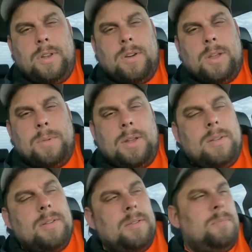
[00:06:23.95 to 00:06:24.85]
You know what I mean?
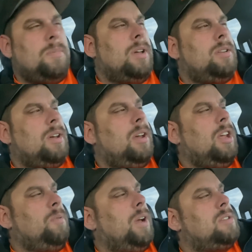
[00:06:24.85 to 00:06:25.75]
But
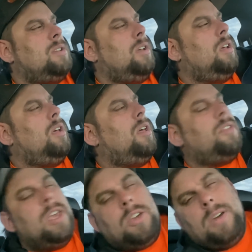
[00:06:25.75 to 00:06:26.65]
anyways,
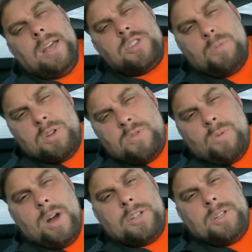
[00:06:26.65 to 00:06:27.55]
thank you guys so much for
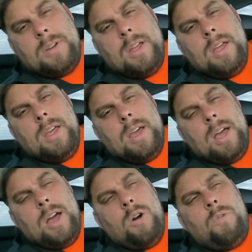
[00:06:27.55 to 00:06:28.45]
watching.
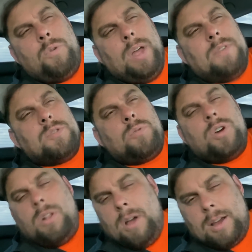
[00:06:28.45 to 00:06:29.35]
Hopefully we'll have some
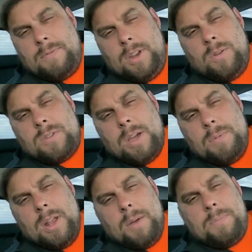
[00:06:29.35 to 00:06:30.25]
good logging videos
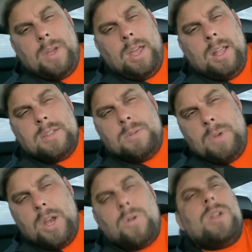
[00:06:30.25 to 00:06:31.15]
coming up and some
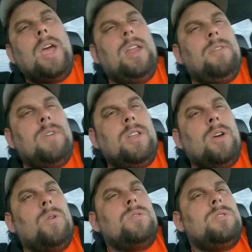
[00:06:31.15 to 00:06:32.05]
entertaining
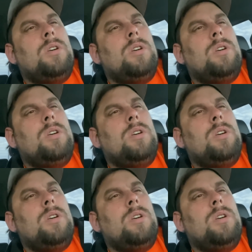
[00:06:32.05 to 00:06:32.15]
videos.